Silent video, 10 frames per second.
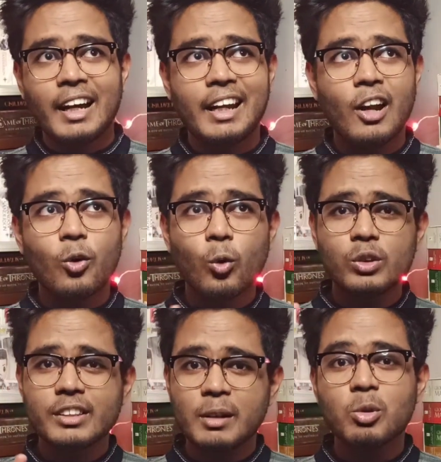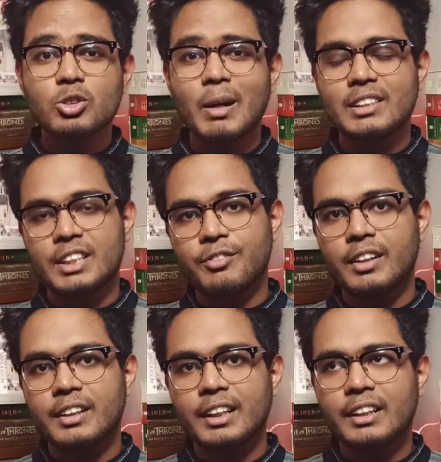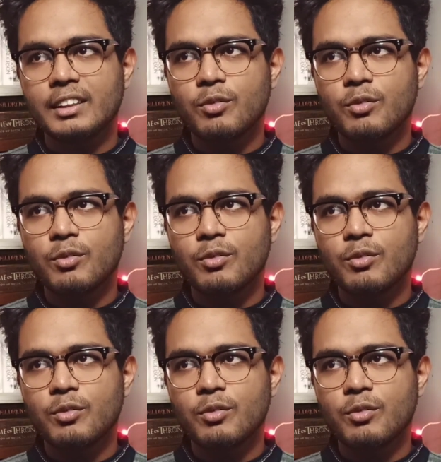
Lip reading: and I own 3 books by Stephen King.